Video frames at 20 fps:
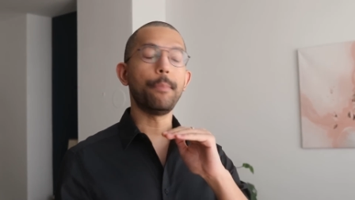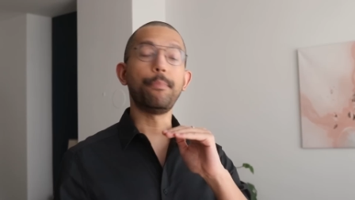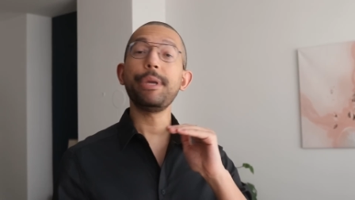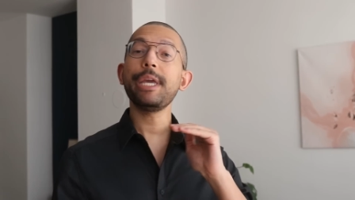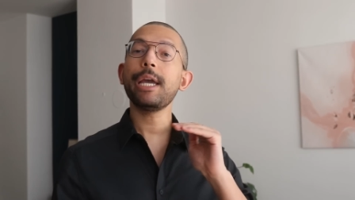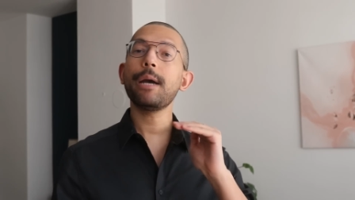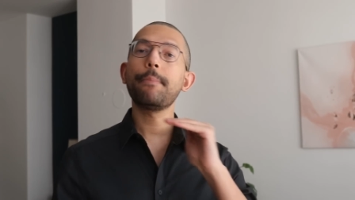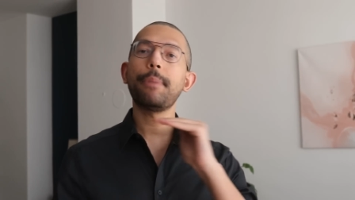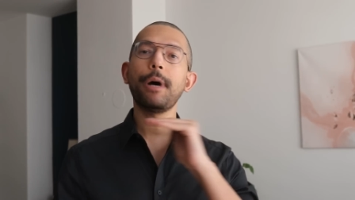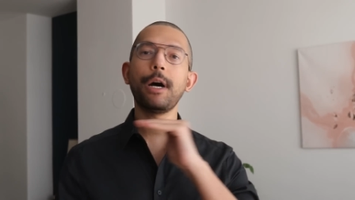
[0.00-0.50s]

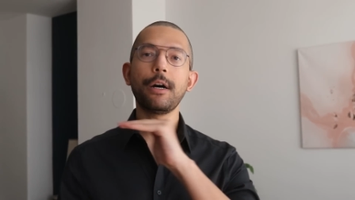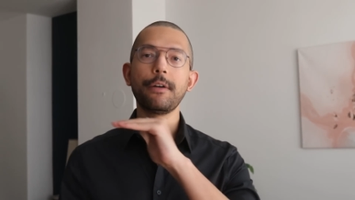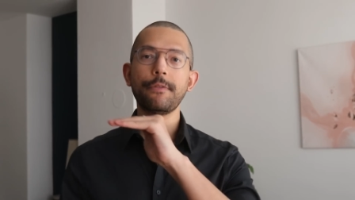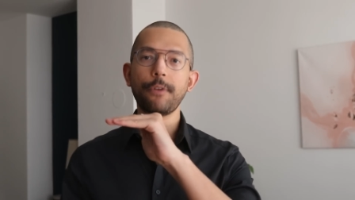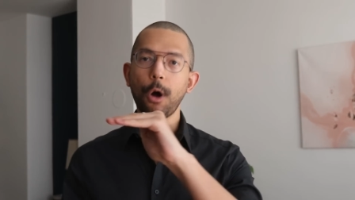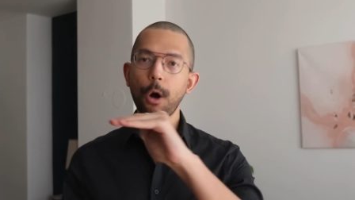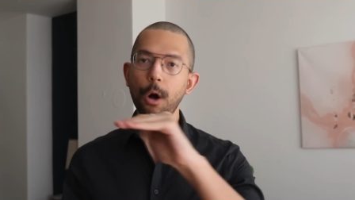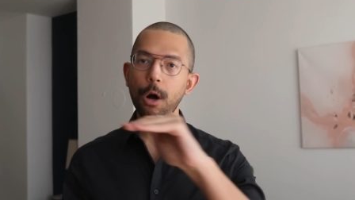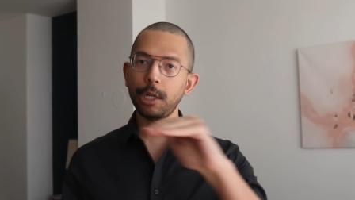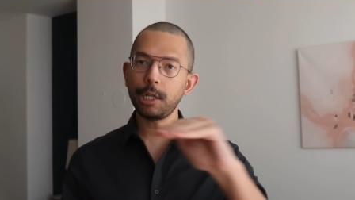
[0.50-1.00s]
be above
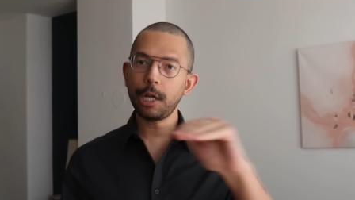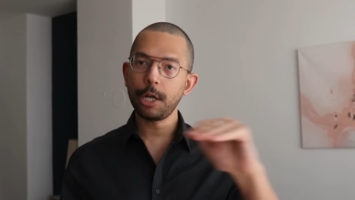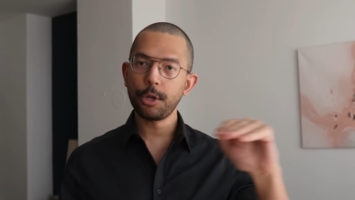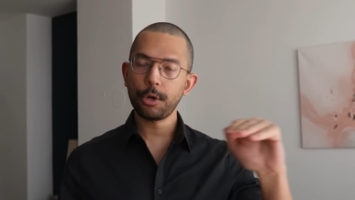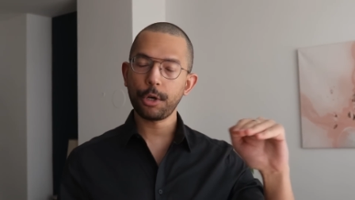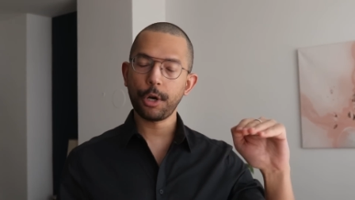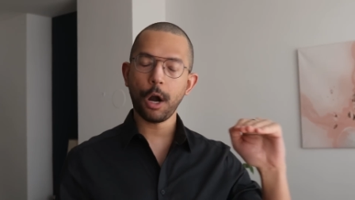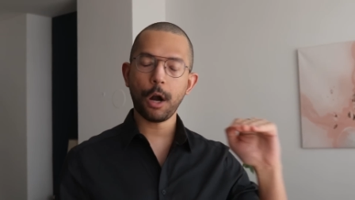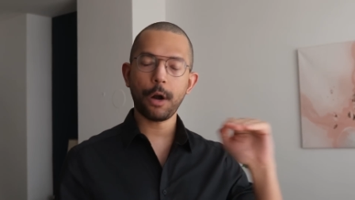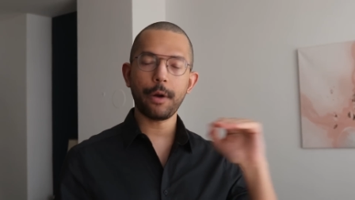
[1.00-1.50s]
all
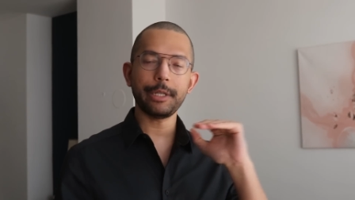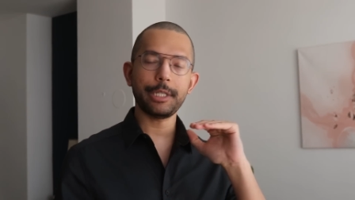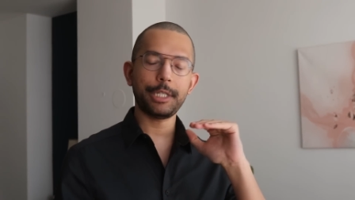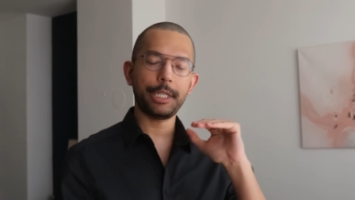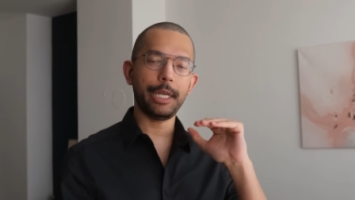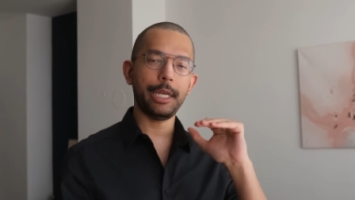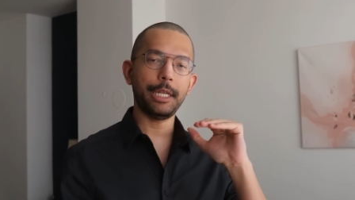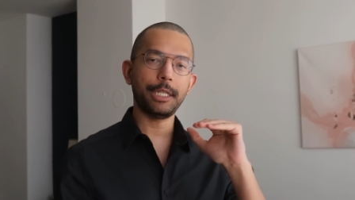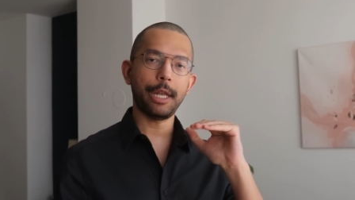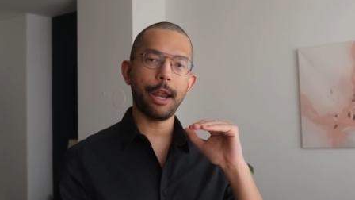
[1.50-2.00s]
other
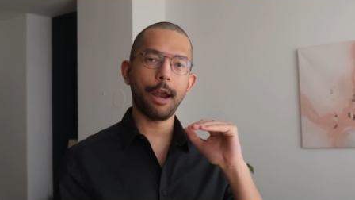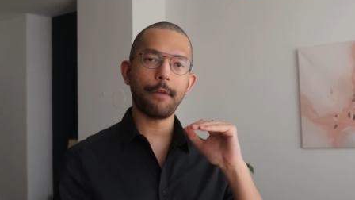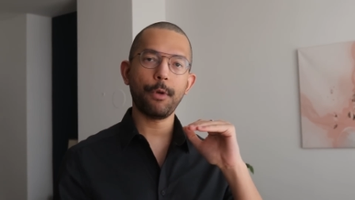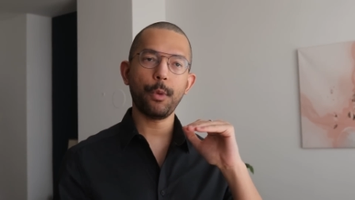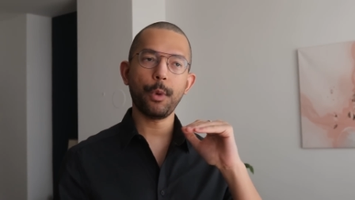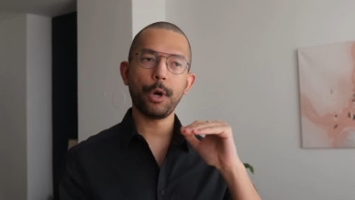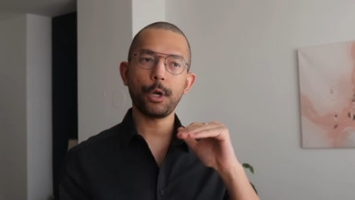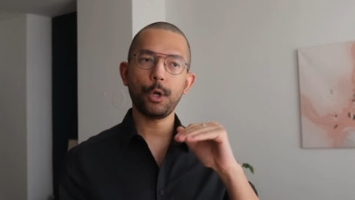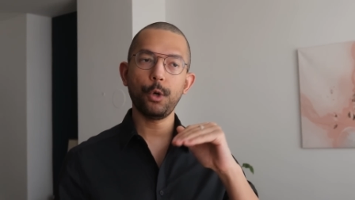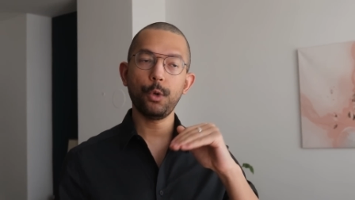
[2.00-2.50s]
currencies, and
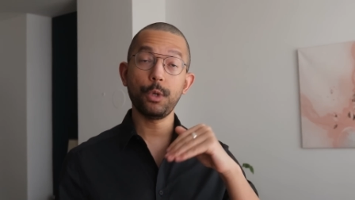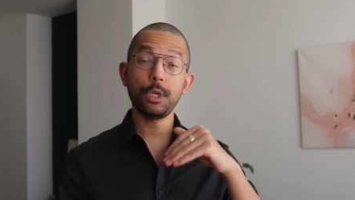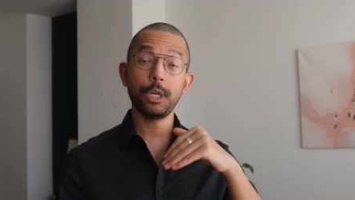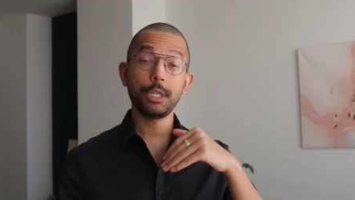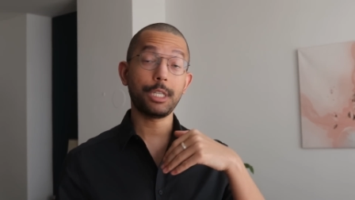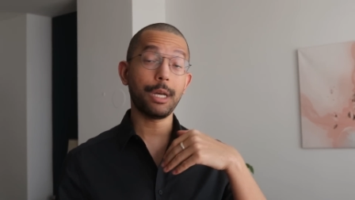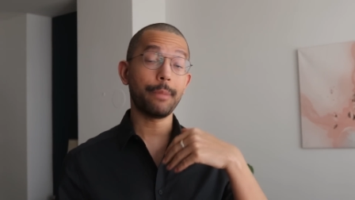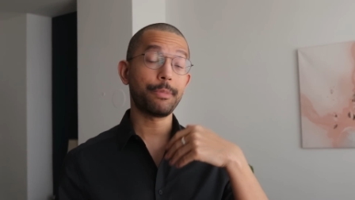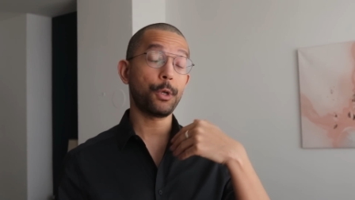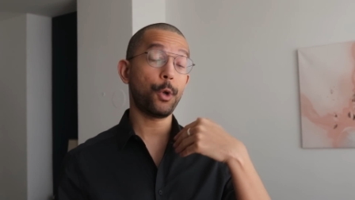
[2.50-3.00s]
everyone who
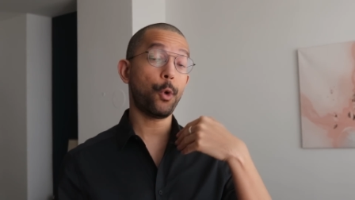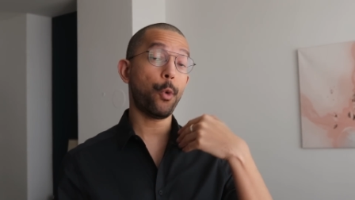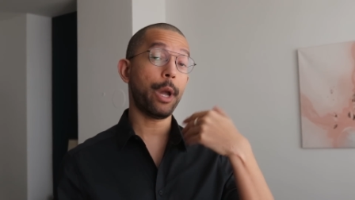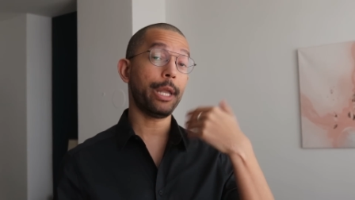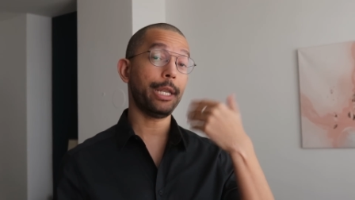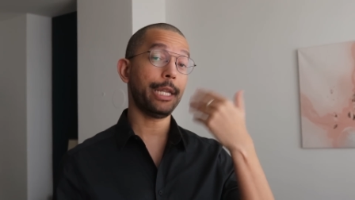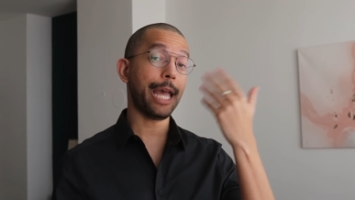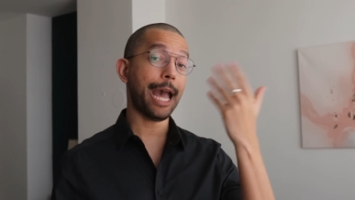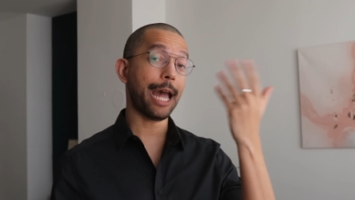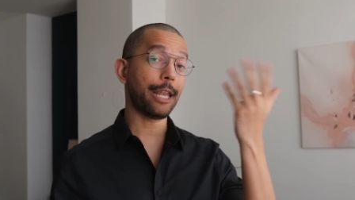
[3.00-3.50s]

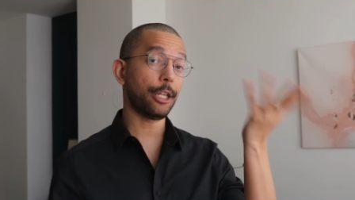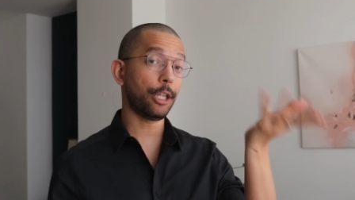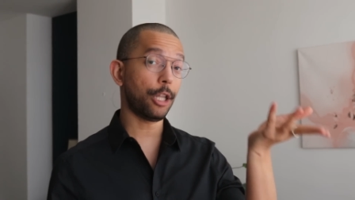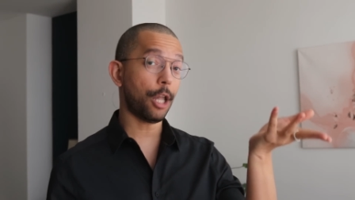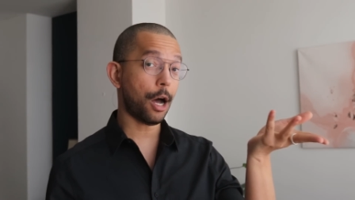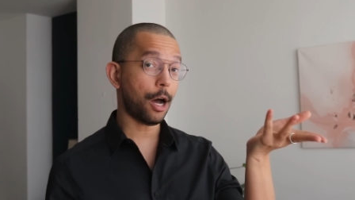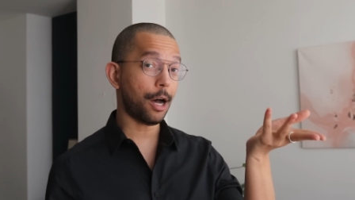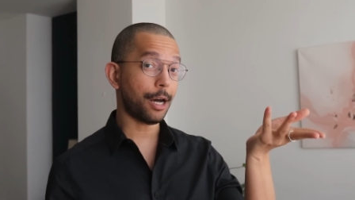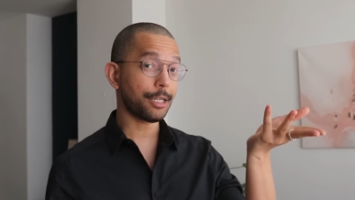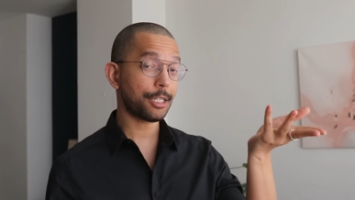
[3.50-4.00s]
subsequently had
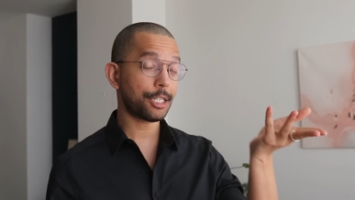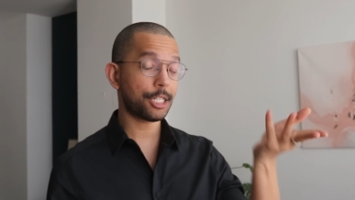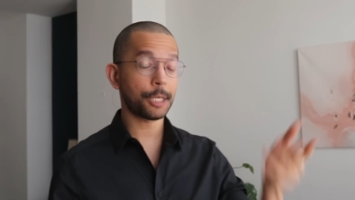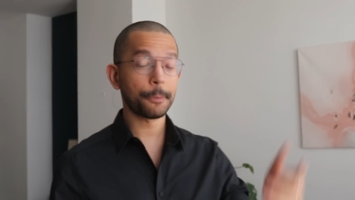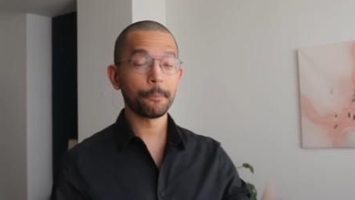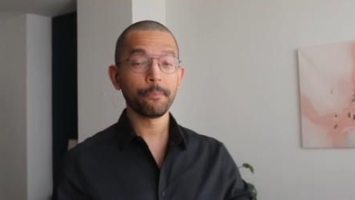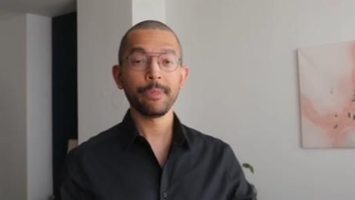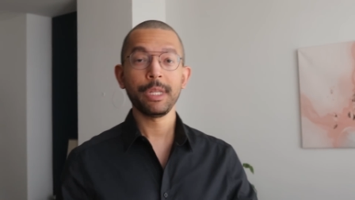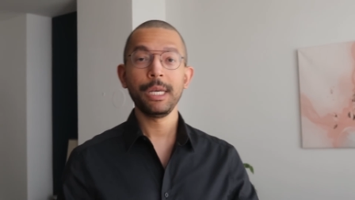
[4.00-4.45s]
lost